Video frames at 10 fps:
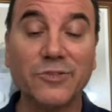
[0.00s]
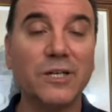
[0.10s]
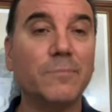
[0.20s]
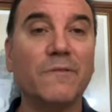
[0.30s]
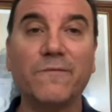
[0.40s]

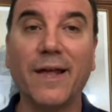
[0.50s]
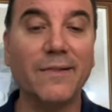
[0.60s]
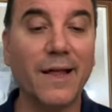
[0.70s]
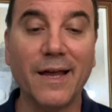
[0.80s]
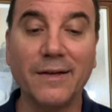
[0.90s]
year, but
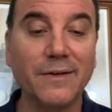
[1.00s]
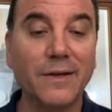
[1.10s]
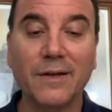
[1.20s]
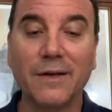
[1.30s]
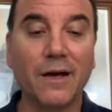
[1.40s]
Flightline
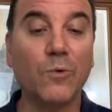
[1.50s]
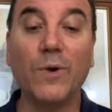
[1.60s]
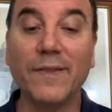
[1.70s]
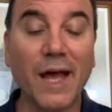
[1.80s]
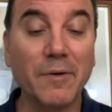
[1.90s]

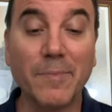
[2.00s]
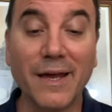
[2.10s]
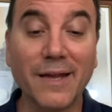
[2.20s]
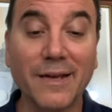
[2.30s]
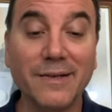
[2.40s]
won that one by
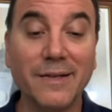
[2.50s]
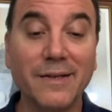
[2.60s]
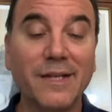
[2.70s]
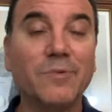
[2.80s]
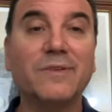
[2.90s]

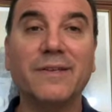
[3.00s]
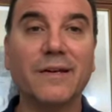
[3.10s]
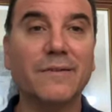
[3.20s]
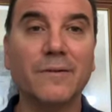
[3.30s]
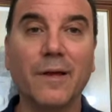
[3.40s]
19. He was
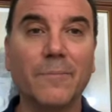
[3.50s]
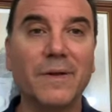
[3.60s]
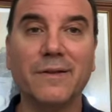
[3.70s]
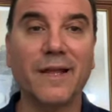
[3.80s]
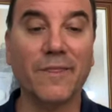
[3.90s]
6th,
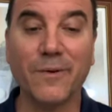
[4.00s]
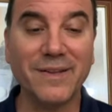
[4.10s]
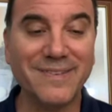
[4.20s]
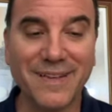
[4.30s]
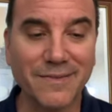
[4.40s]
beaten like
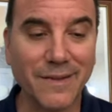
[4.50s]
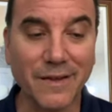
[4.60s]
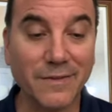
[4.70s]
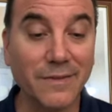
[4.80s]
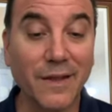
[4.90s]
36
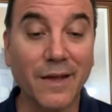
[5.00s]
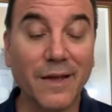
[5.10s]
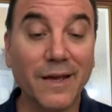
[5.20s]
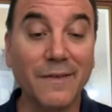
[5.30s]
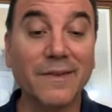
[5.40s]
lengths.
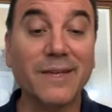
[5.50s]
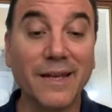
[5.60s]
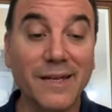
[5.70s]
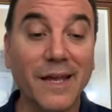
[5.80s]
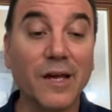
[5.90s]
In the San
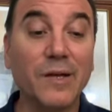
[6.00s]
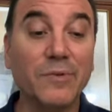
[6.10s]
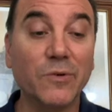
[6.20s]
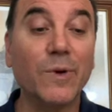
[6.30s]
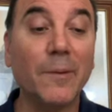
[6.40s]
Diego, he
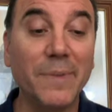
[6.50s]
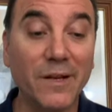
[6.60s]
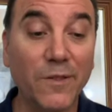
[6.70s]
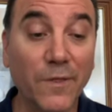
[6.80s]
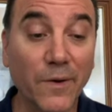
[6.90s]
was a
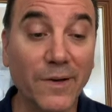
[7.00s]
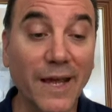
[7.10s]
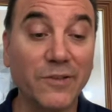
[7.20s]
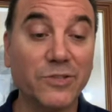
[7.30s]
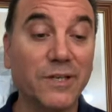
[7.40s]
well-beaten 3rd
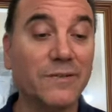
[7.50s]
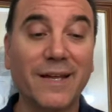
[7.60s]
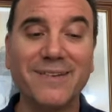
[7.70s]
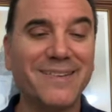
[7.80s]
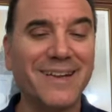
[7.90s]
last year. So
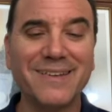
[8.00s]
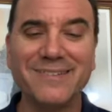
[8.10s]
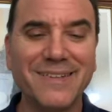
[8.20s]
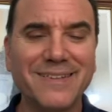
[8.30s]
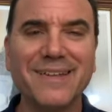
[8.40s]
I just said, it
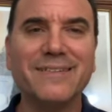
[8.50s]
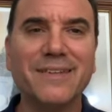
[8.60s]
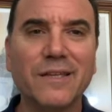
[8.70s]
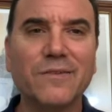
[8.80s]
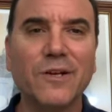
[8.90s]
just
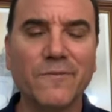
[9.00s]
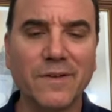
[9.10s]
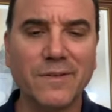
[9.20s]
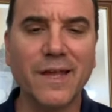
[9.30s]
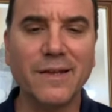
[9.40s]
isn't the
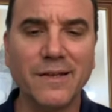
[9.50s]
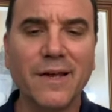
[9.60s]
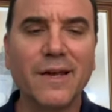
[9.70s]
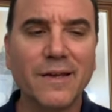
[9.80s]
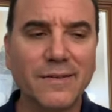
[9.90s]
surface that he
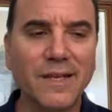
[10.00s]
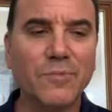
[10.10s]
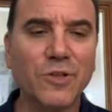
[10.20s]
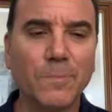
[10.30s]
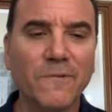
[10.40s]

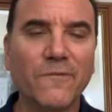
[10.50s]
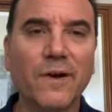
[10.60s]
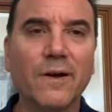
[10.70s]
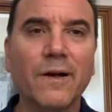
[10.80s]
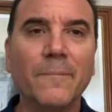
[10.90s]
seems to
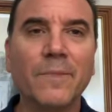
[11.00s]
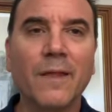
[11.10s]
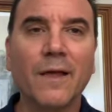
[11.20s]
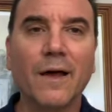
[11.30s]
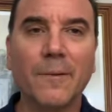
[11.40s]
prefer,
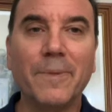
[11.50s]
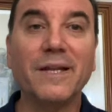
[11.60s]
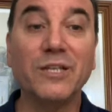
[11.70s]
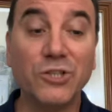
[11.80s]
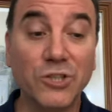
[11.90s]
but
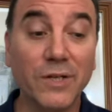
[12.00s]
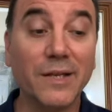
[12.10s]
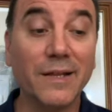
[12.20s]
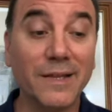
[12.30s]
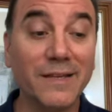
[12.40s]
he should
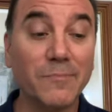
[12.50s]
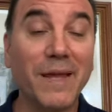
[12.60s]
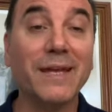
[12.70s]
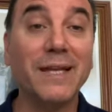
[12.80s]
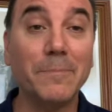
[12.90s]
at least
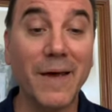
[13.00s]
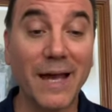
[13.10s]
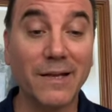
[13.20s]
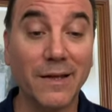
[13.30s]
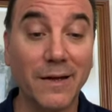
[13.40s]
make an
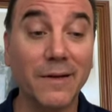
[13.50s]
impact